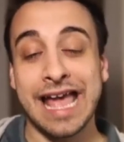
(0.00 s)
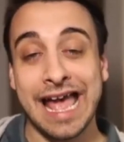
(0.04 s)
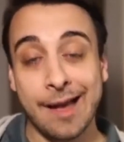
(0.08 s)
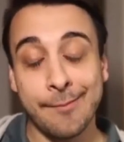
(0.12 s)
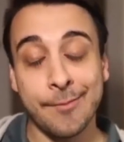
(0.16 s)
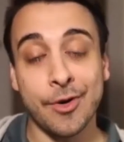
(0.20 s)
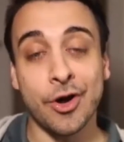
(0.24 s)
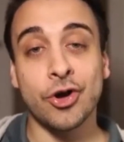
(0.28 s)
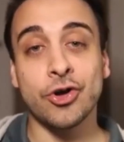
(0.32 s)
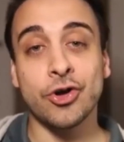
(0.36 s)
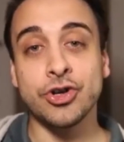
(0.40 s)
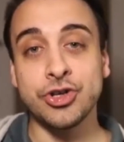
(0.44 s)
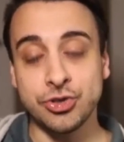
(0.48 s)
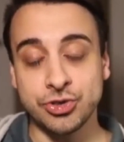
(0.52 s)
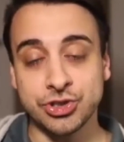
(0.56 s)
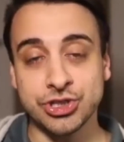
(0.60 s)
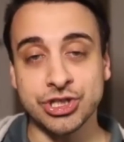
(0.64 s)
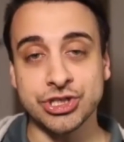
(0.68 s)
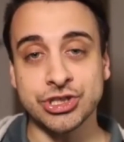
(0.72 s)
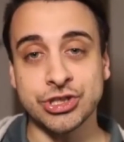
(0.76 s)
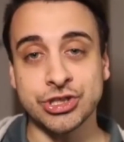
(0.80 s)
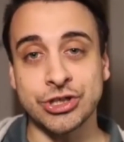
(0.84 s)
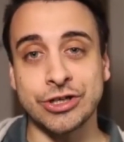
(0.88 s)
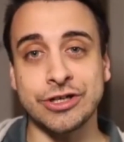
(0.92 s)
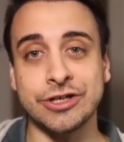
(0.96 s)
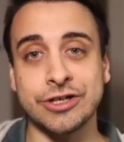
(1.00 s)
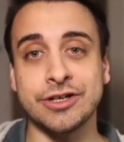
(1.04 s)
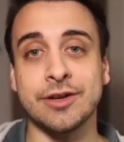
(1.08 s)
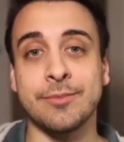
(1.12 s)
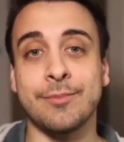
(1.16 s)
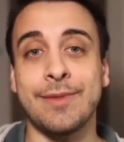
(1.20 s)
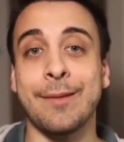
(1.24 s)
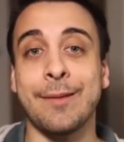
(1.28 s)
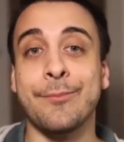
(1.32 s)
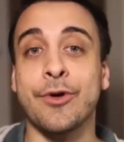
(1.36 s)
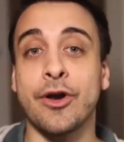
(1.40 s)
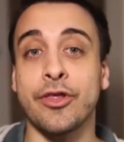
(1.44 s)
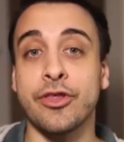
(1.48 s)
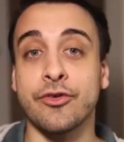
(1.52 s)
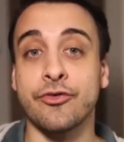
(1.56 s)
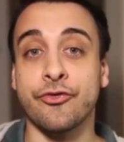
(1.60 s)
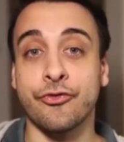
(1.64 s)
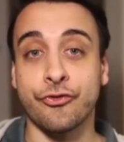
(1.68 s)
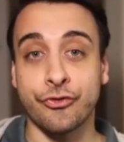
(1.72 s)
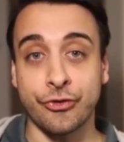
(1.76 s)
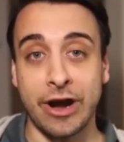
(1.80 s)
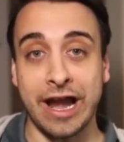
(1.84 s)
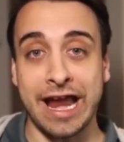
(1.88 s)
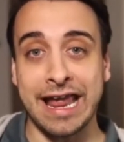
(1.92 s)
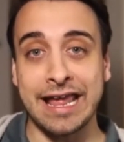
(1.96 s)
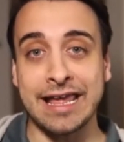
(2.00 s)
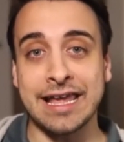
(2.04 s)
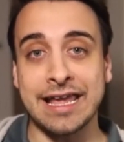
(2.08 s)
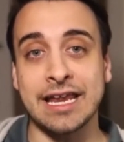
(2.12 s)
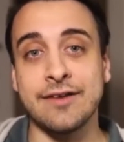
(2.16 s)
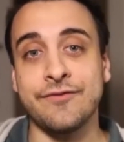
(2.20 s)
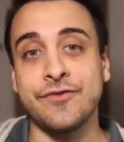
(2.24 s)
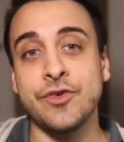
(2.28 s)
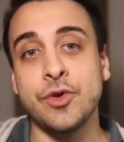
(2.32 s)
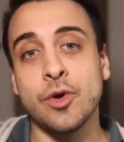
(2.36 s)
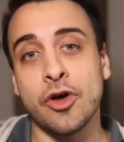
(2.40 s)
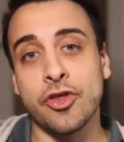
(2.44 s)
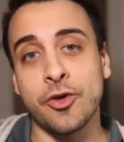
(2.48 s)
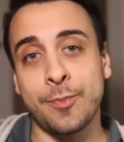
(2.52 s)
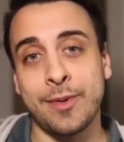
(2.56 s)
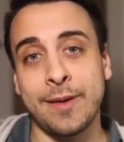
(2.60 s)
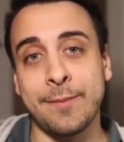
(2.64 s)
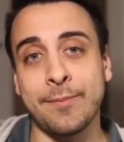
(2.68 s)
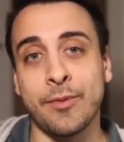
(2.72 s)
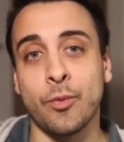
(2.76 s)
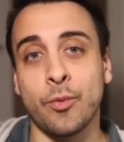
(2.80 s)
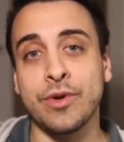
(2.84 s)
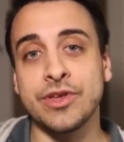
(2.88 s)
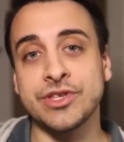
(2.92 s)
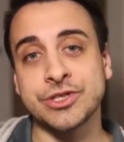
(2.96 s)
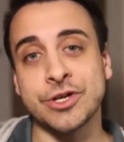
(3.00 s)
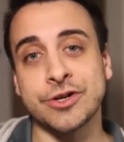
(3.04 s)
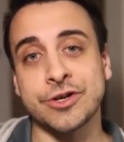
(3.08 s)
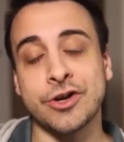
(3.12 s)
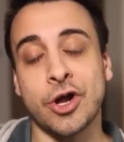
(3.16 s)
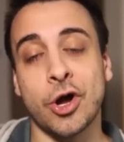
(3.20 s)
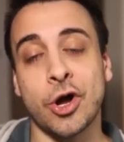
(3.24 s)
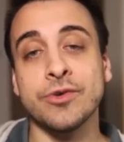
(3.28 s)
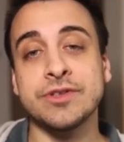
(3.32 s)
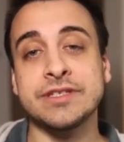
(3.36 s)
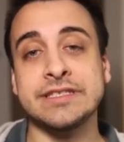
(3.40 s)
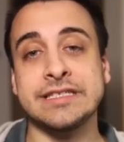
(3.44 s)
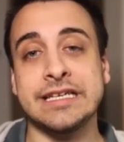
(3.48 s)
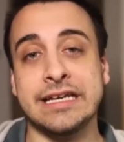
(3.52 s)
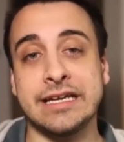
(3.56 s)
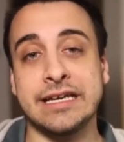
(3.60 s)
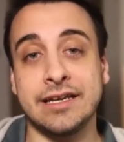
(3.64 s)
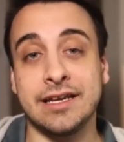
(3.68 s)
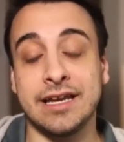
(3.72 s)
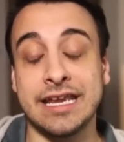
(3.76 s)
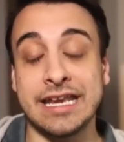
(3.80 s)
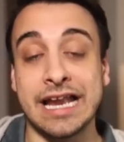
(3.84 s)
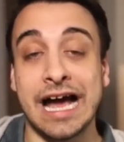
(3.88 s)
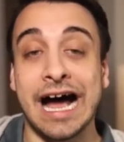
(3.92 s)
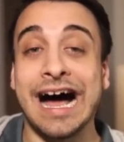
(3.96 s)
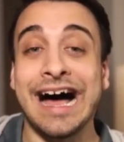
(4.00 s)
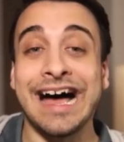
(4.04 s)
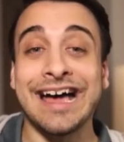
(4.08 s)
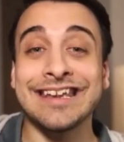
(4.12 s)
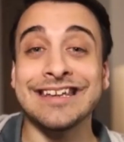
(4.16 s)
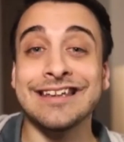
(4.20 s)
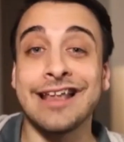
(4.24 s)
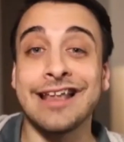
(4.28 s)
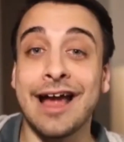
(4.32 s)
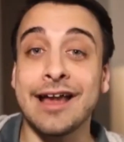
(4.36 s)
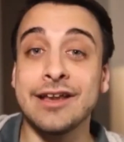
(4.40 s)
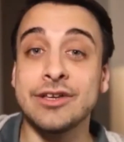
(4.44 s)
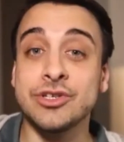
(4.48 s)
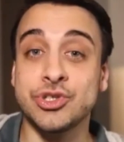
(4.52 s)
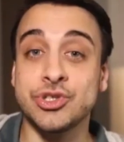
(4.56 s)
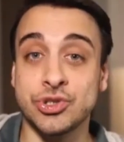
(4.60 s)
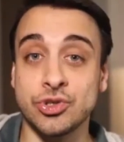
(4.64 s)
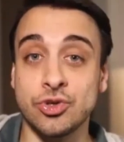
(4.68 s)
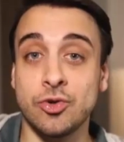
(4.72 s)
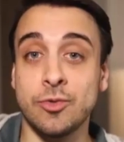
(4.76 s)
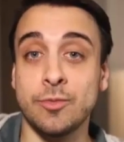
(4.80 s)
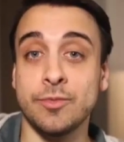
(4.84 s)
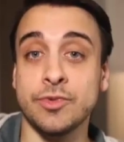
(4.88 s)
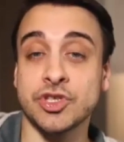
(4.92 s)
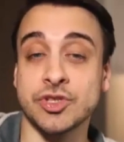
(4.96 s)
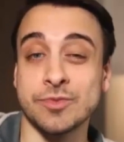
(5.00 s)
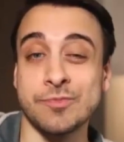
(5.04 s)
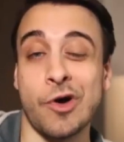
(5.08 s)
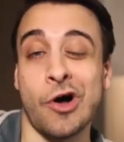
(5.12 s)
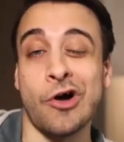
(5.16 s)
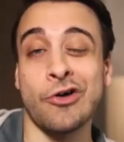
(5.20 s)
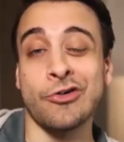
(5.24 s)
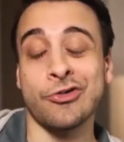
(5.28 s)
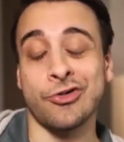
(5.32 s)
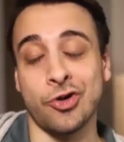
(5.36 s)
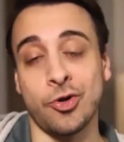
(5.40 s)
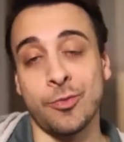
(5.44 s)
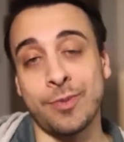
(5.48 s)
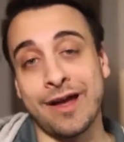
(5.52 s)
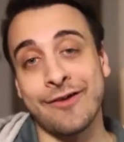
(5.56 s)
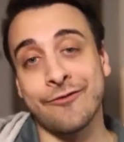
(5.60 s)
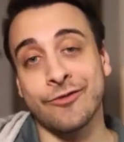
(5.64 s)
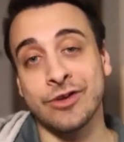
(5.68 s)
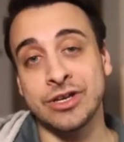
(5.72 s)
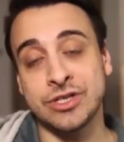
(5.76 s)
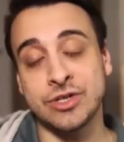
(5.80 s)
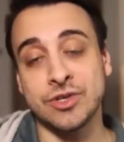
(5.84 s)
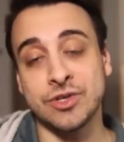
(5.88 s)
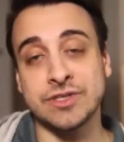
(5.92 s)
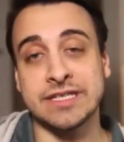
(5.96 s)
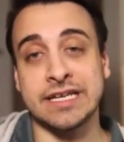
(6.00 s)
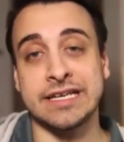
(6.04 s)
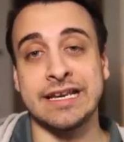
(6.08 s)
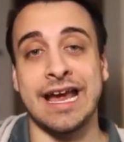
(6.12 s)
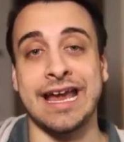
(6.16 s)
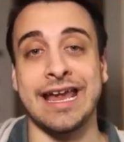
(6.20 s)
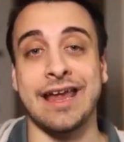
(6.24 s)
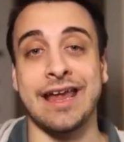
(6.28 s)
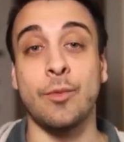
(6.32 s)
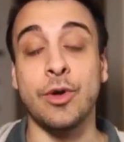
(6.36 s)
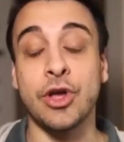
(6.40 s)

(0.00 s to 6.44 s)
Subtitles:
Emma, who you just heard, my brother Frank, and a few other people, we started hosting an online Zoom small group every Tuesday night.